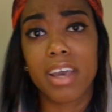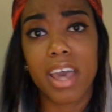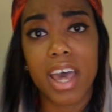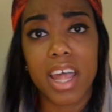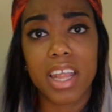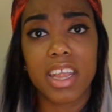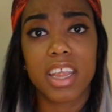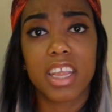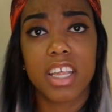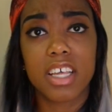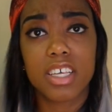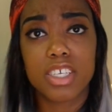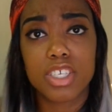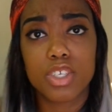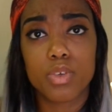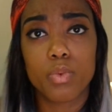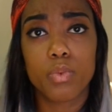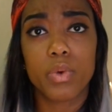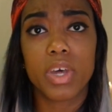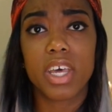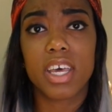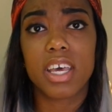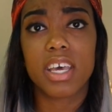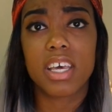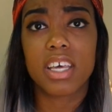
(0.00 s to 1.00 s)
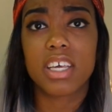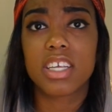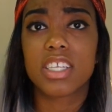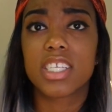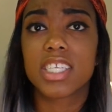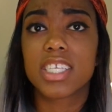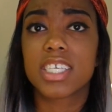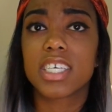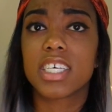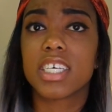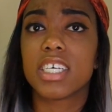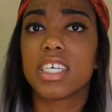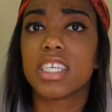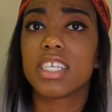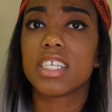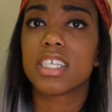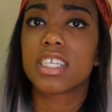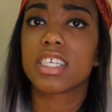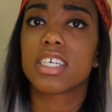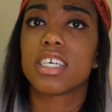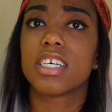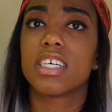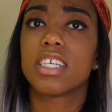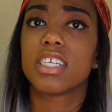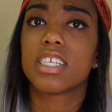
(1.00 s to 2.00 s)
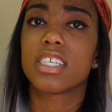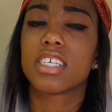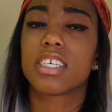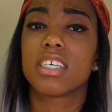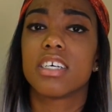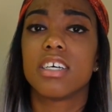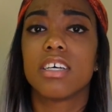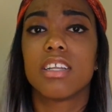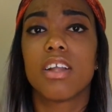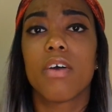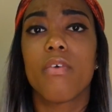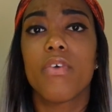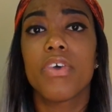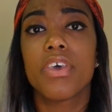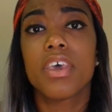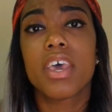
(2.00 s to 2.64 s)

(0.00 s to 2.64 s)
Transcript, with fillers: get this wig. It's good, it's good, it's good.